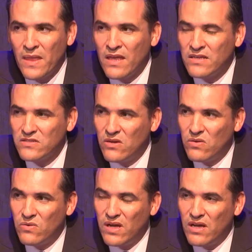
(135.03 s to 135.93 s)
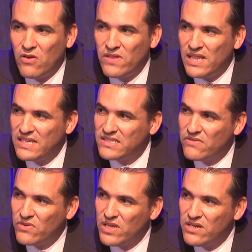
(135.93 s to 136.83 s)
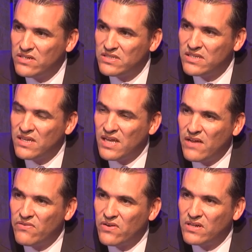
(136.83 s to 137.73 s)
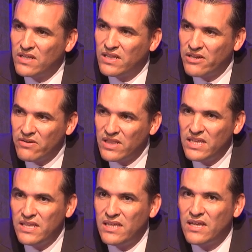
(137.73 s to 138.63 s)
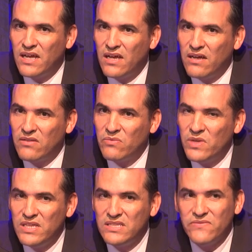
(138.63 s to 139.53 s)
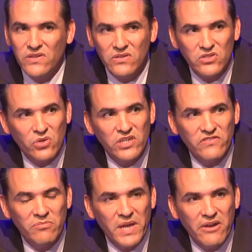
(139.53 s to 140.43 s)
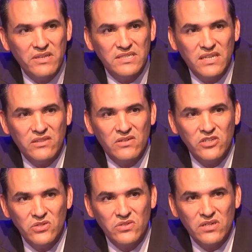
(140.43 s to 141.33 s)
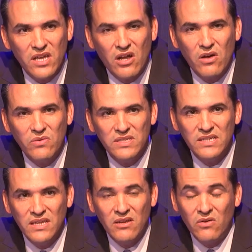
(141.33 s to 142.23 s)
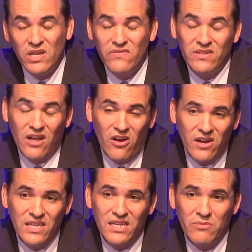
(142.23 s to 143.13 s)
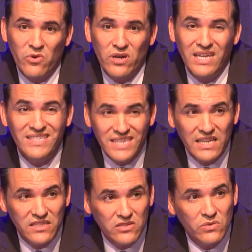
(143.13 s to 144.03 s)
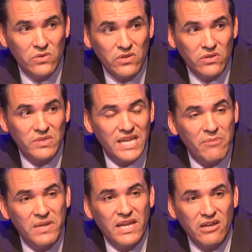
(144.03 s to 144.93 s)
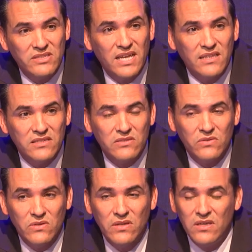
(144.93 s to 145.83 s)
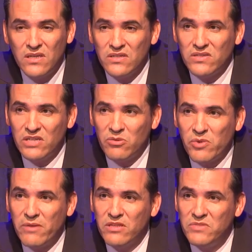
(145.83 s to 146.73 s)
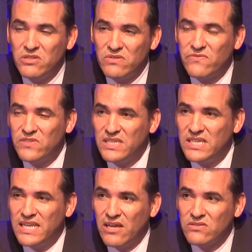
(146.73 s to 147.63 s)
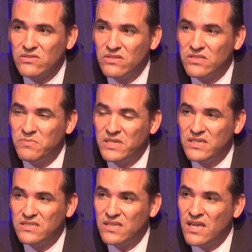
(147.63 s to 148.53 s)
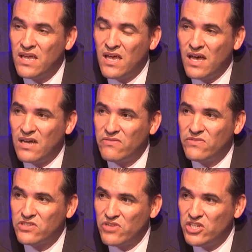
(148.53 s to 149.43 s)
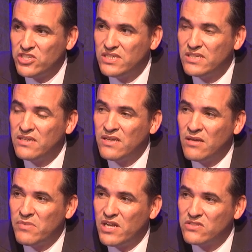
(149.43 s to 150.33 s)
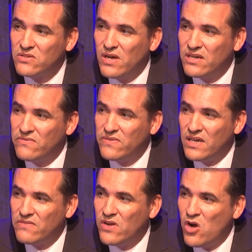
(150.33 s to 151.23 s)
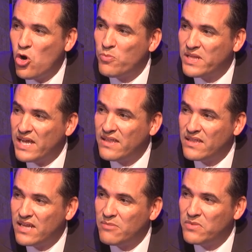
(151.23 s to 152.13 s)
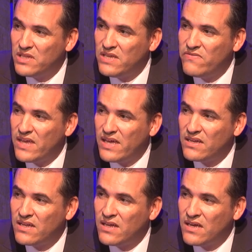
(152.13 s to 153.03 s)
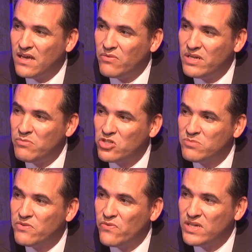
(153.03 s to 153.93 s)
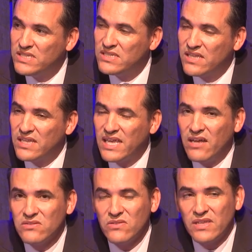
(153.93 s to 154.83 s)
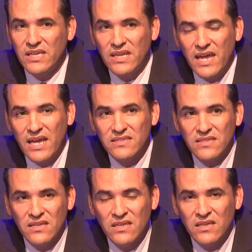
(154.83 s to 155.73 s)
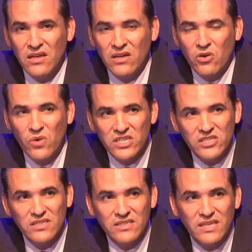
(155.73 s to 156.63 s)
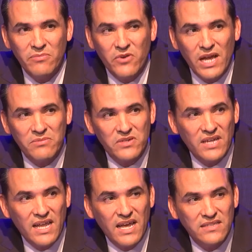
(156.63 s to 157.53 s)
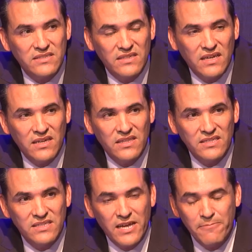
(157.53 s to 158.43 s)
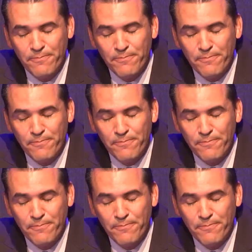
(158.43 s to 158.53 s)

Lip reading: So over the last several years, I've heard glaringly, really difficult stories from parents that their issues are not always, or even hardly anymore, inside the school. They're what's happening outside the school. So that's what prompted me to run for city council, is because out of frustration, but also out of a hope that I believe that we need multiple voices on the council that can ask questions that perhaps are not asked at this time.